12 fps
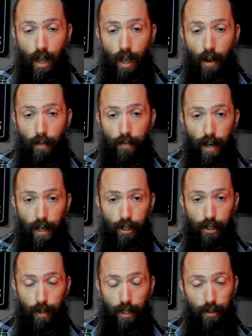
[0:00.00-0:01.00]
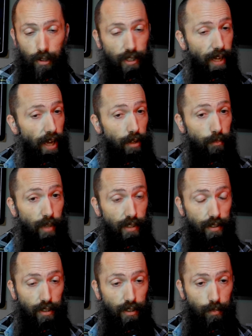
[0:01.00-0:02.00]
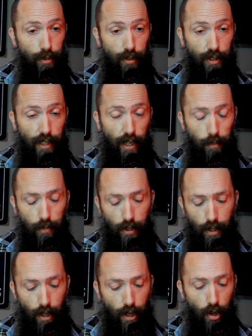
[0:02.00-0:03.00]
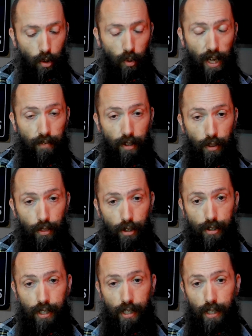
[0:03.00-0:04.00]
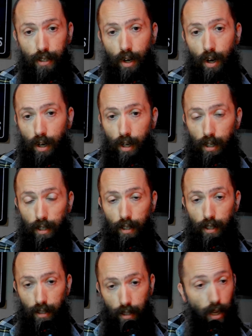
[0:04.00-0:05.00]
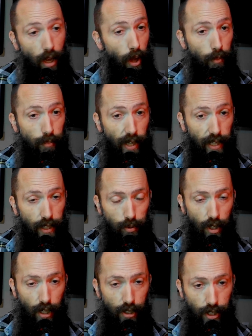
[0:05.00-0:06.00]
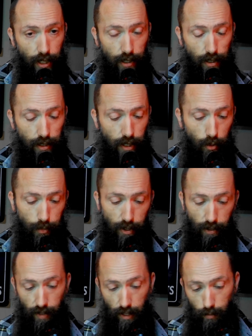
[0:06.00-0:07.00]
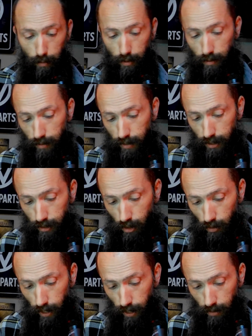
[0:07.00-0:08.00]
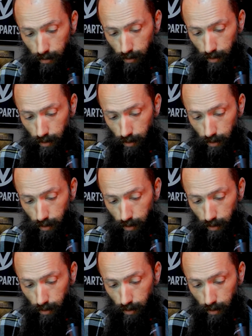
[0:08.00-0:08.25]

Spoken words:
Fire Sprinkler CAD Basics Bootcamp. We have a 13R beta project that will be available this go around.